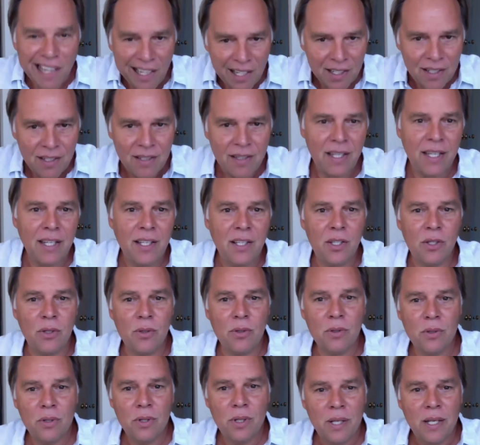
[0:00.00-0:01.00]
Thank you.
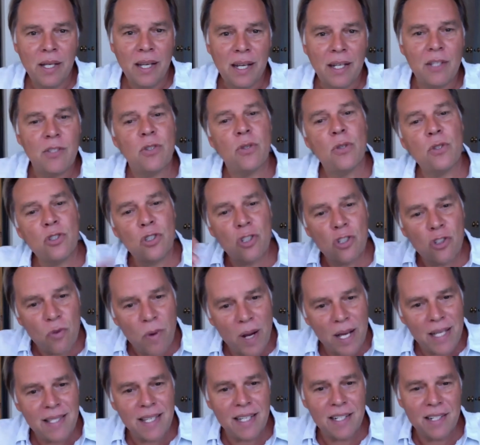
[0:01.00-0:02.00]
And so the
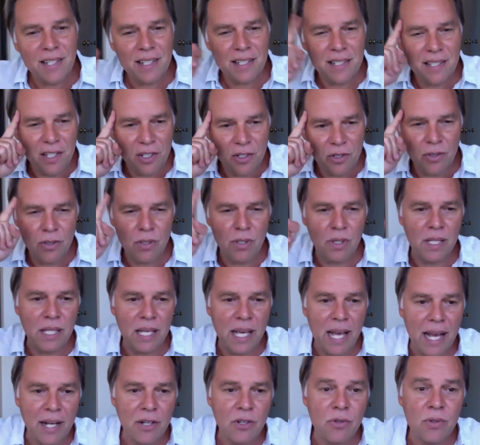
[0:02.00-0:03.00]
stress actually teaches that the
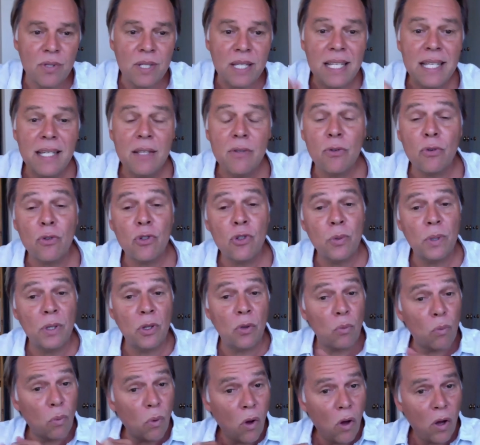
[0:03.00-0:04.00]
actor is either doing the
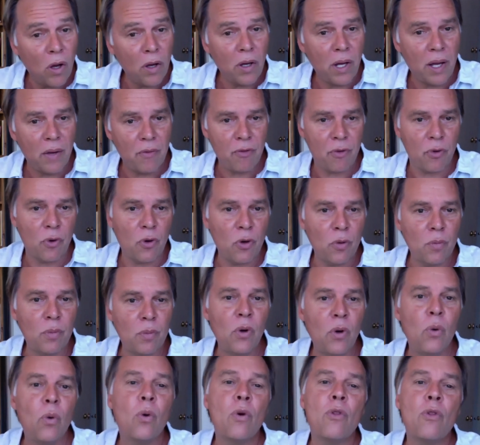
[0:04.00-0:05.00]
wrong verb
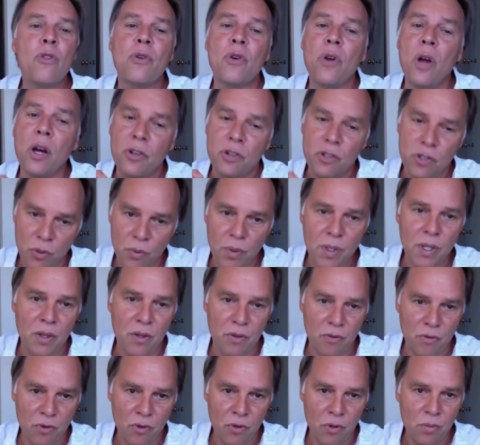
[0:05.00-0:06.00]
or they're not doing the
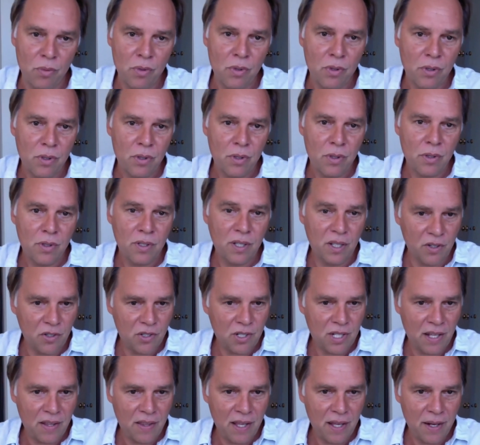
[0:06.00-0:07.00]
verb. You
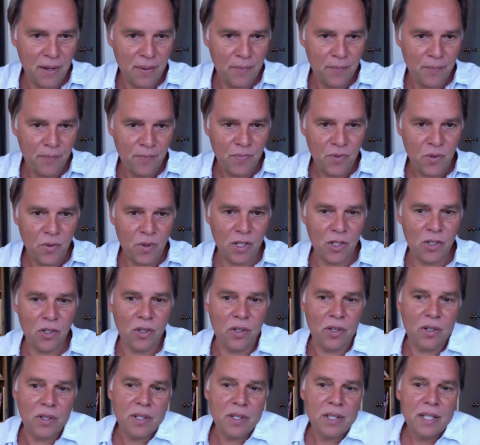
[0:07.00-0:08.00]
understand that? Very
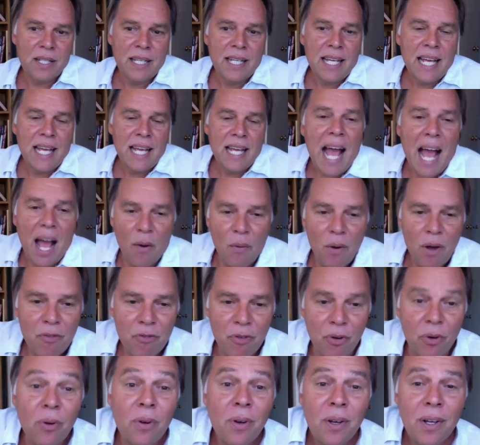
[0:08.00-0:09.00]
good.
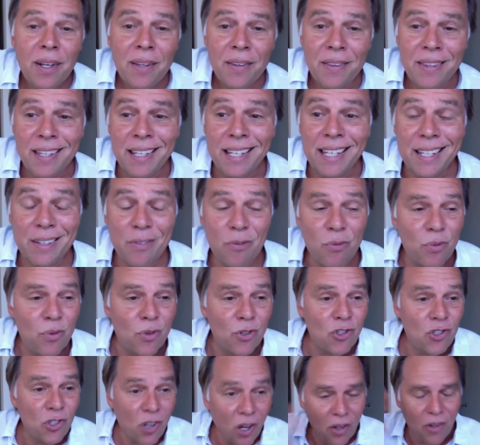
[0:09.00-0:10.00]
However, the
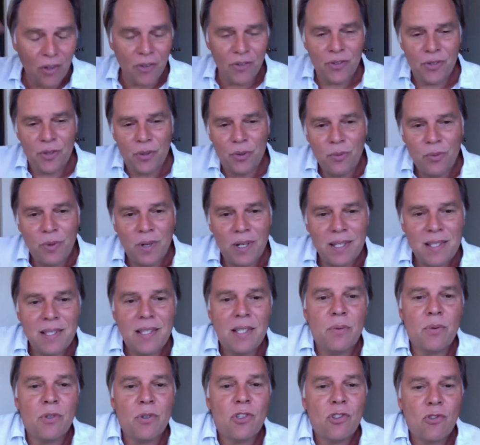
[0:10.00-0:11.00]
result was they
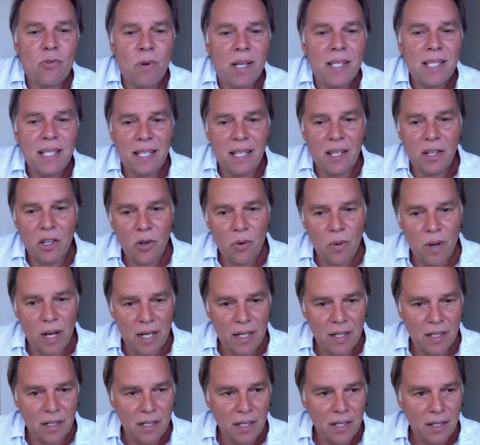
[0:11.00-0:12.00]
were stressing incorrectly.